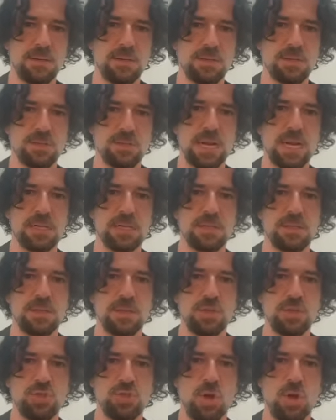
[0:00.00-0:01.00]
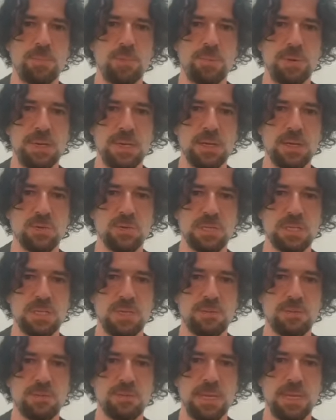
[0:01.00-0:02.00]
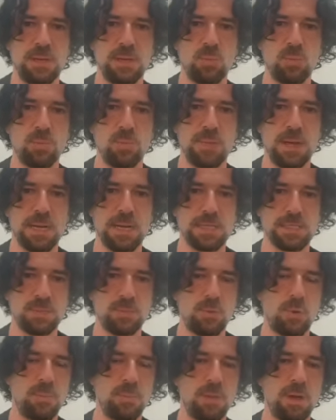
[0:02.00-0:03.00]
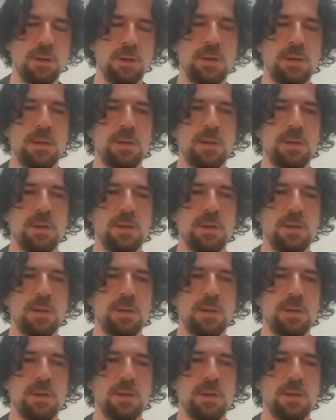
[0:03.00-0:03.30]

Struct range op, inclusive, minimum, maximum.